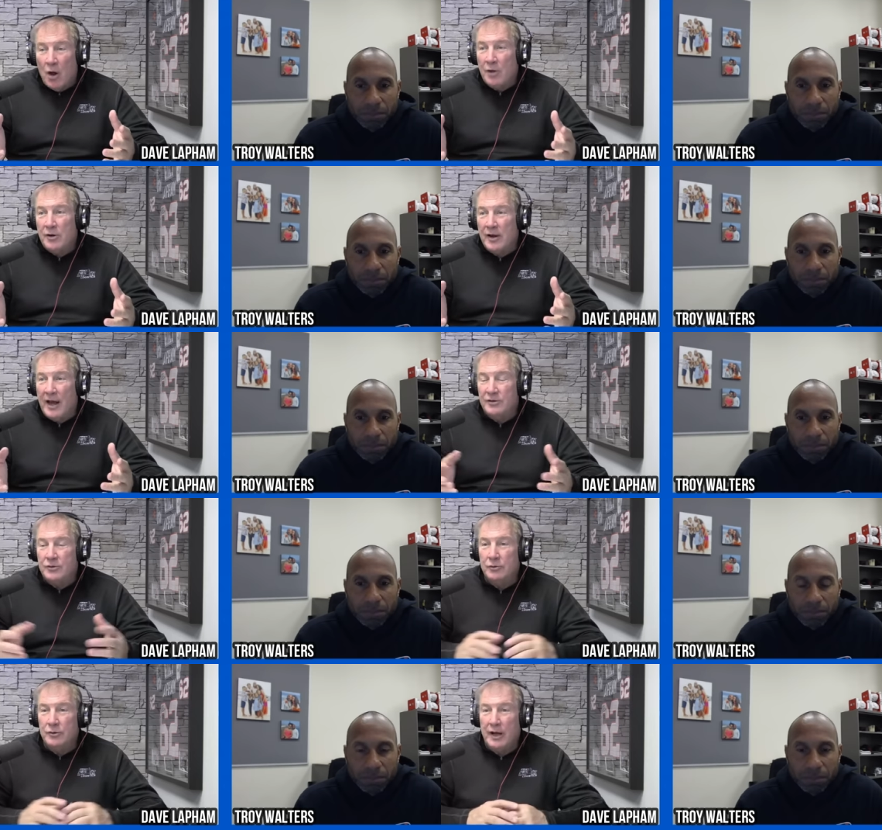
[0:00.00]
Speaker 1: your guys
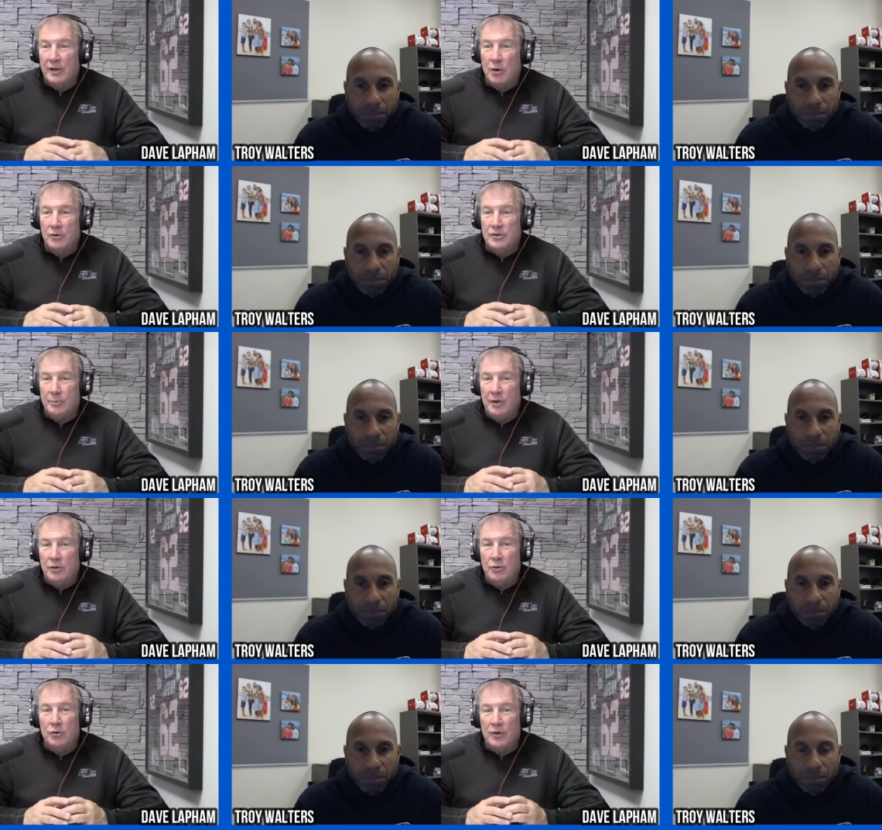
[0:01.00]
doing that, coach. I mean, do
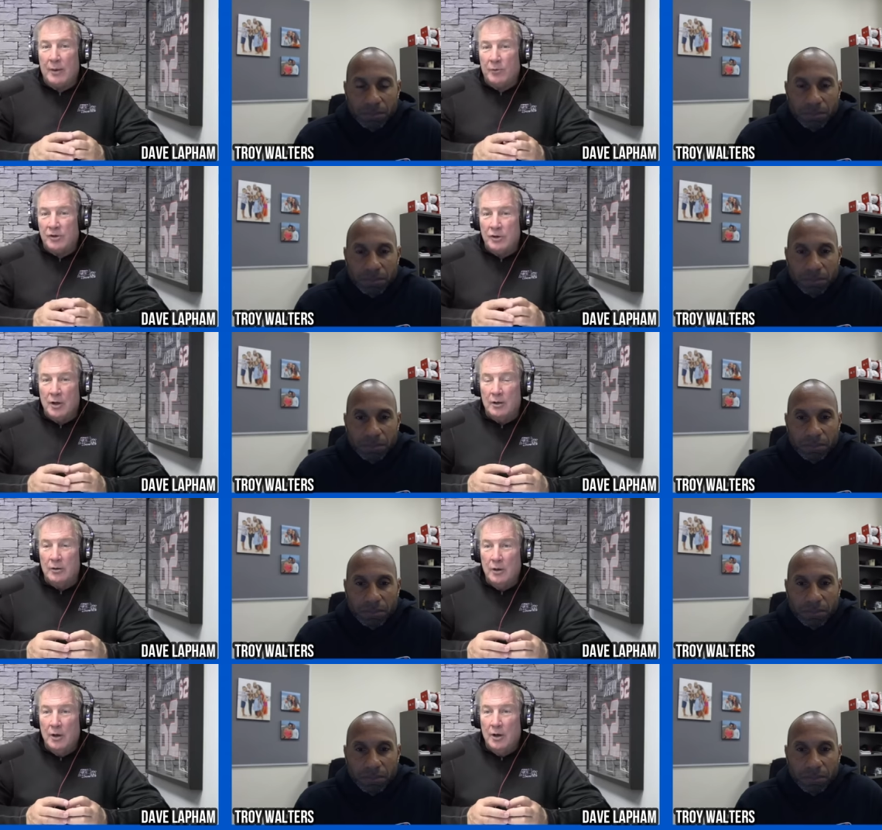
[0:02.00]
you do that with the young
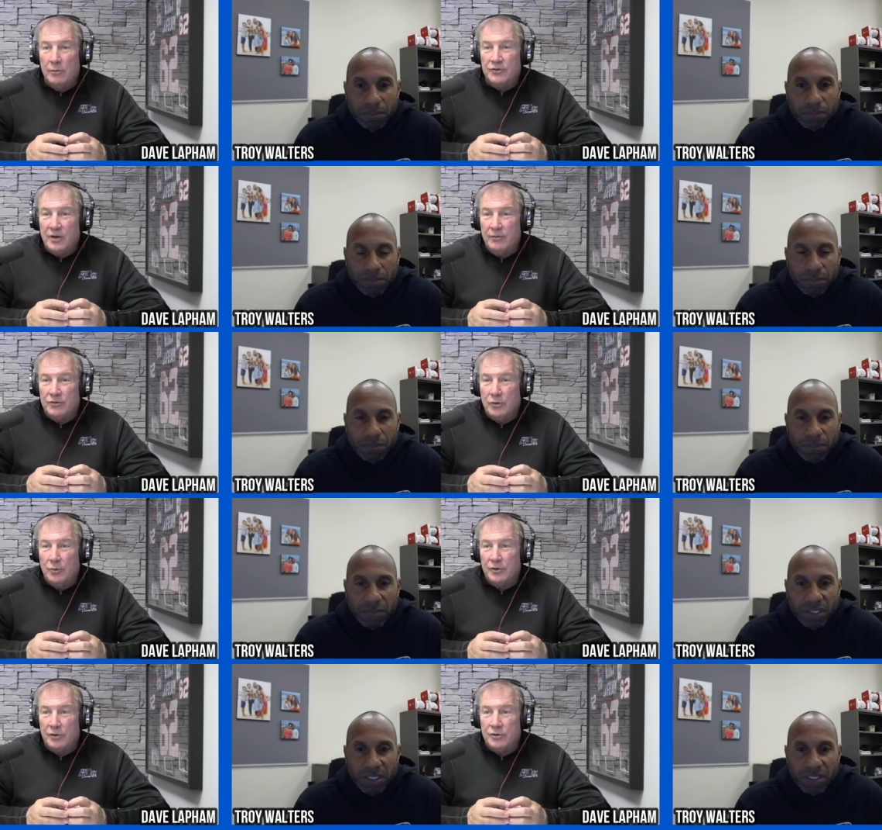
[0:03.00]
receivers too,
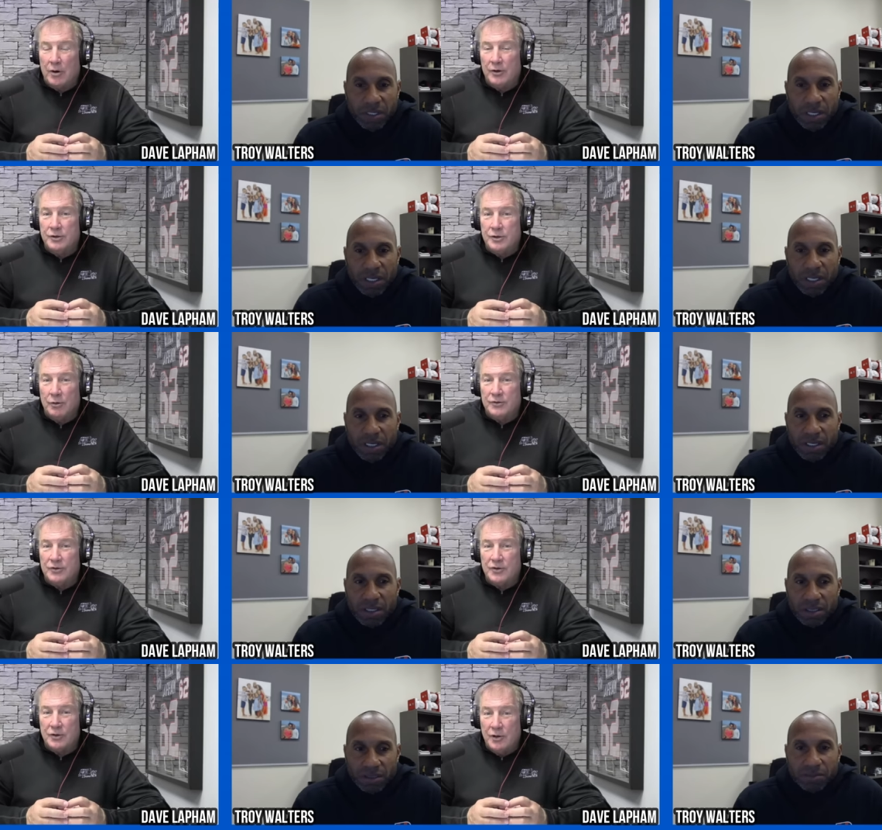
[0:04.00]
with the Charlie
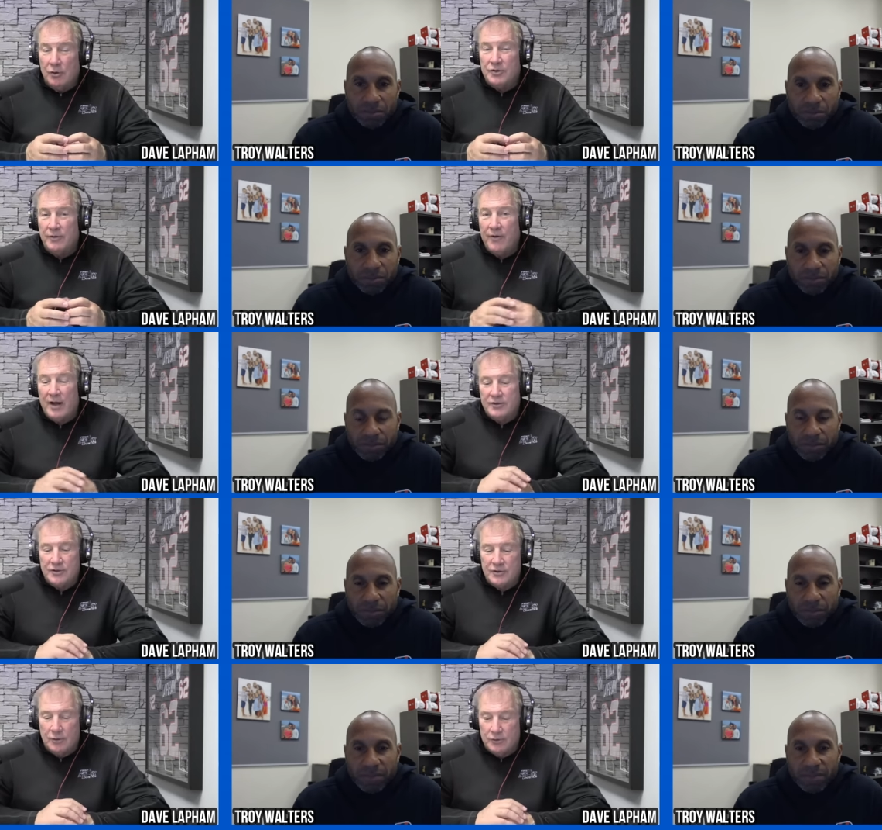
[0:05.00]
Joneses and the Iosivases
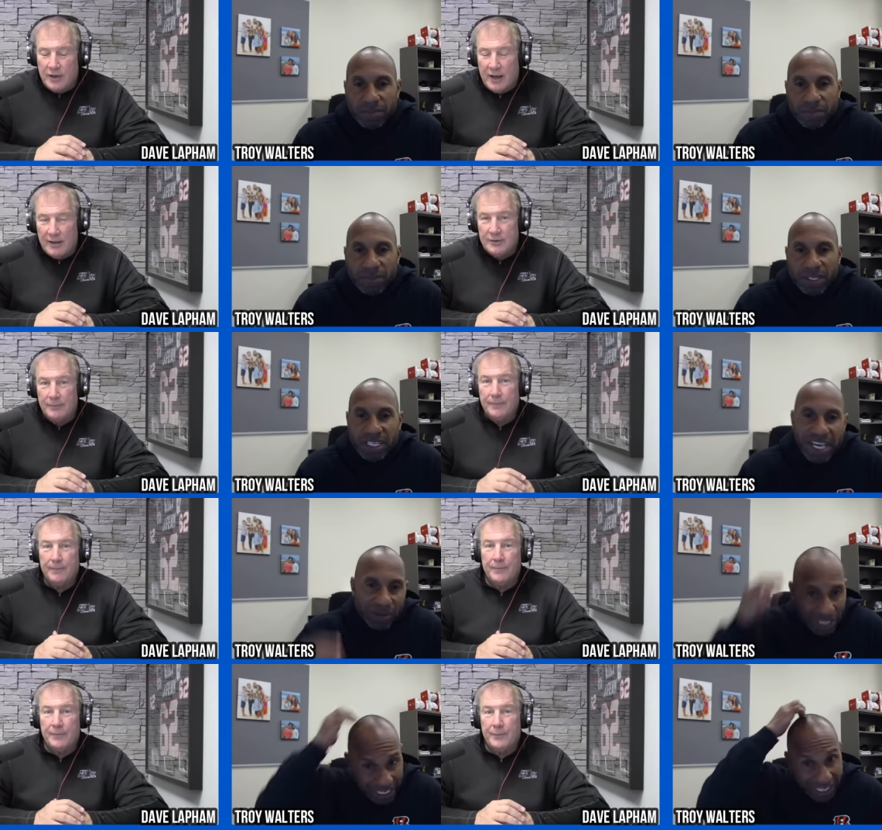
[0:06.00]
and those
Speaker 2: guys?
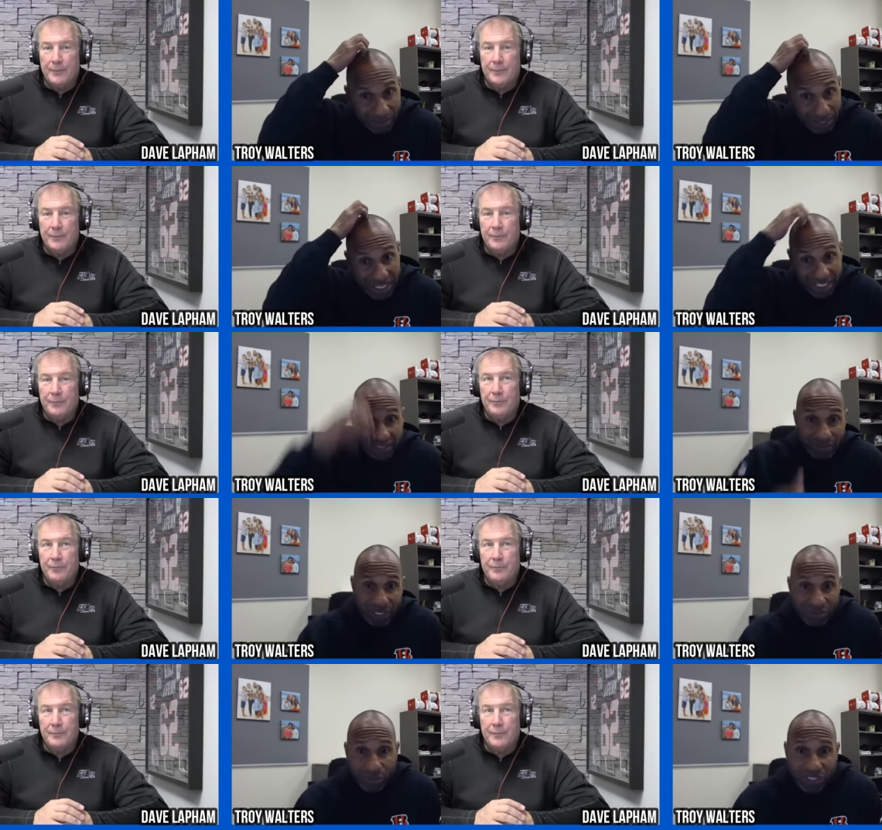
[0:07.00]
Yeah, when they come in,
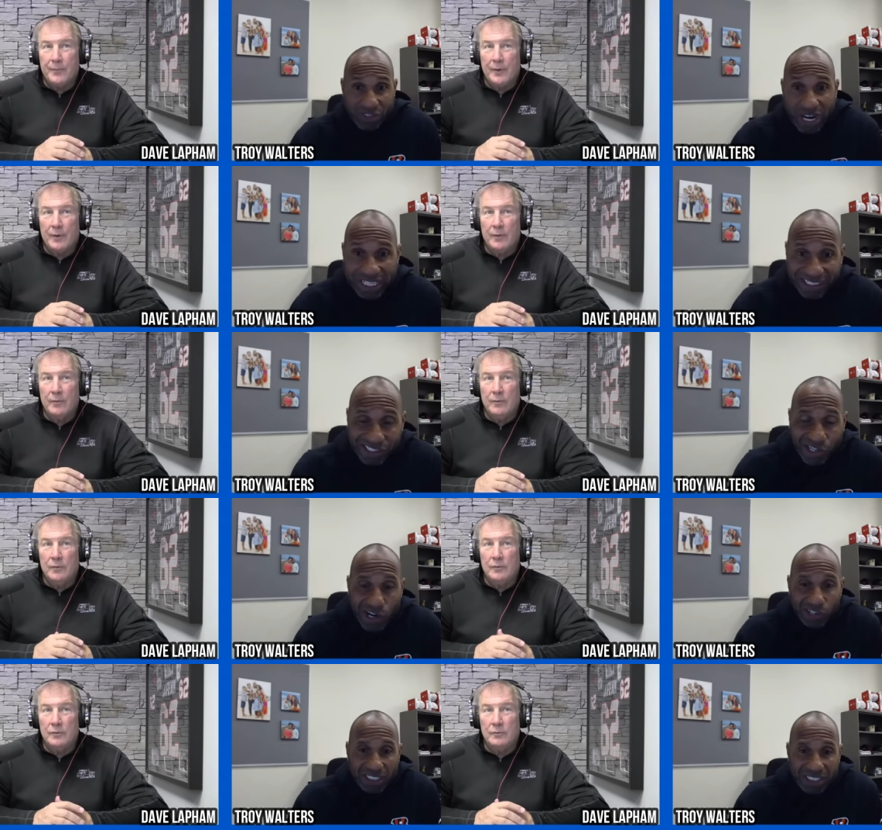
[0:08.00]
we we try to
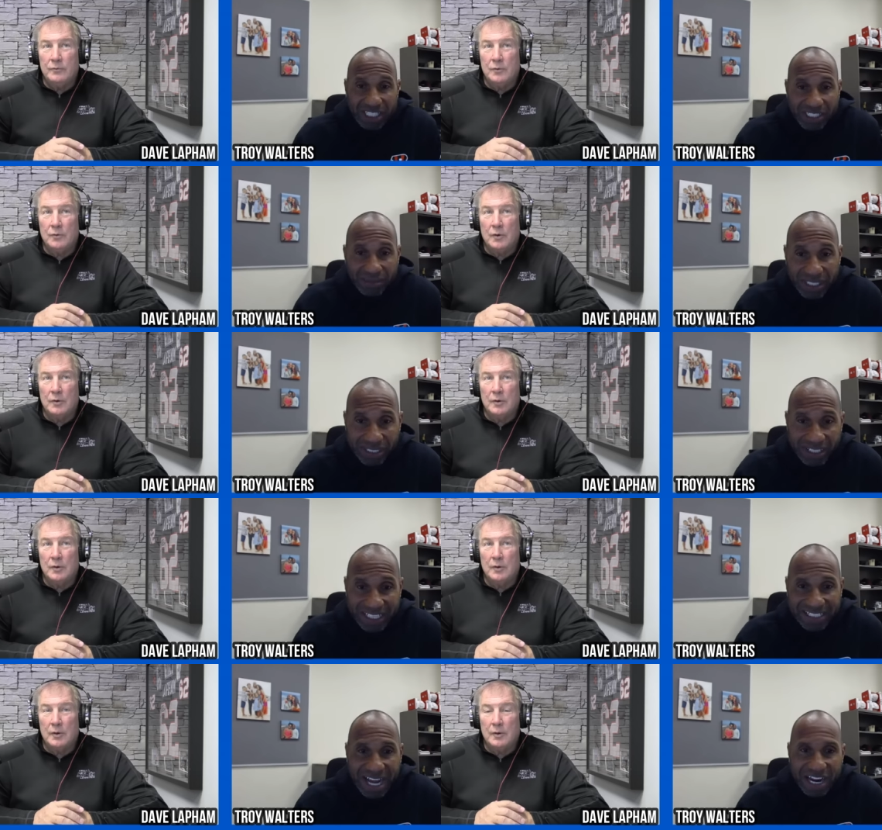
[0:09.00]
install and teach them the,
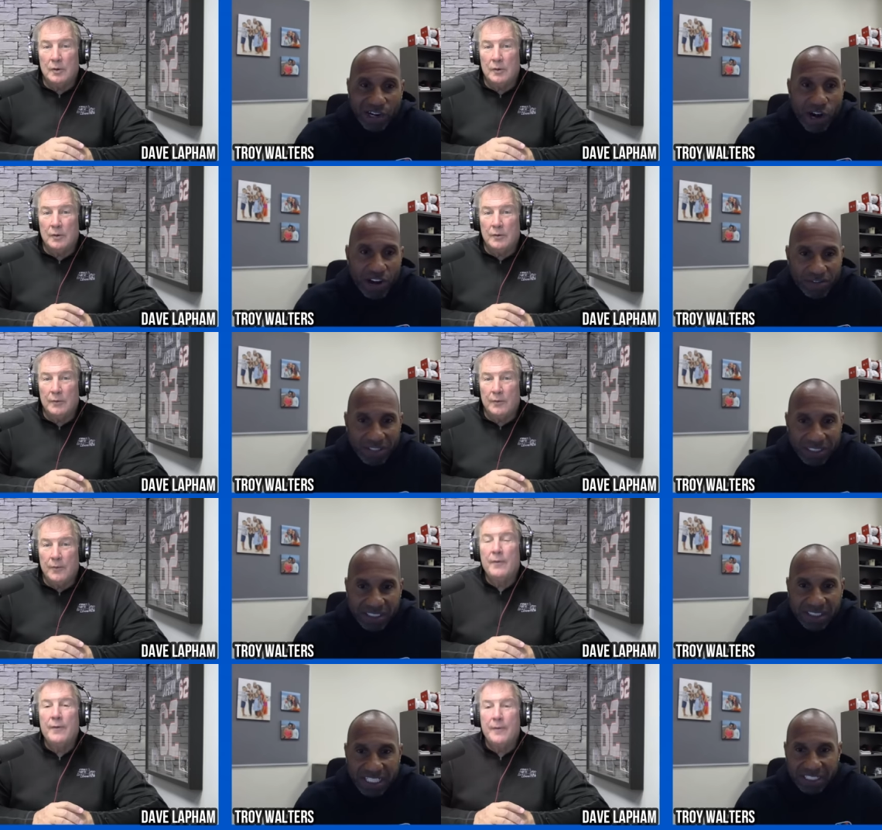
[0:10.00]
the entire
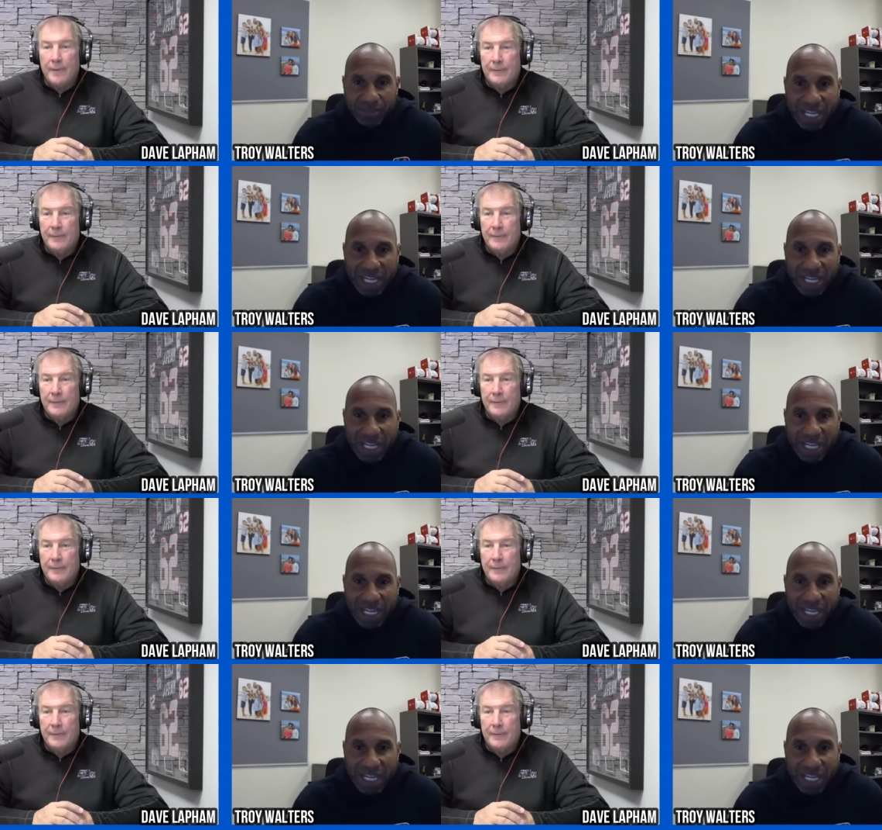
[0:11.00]
offense and teach them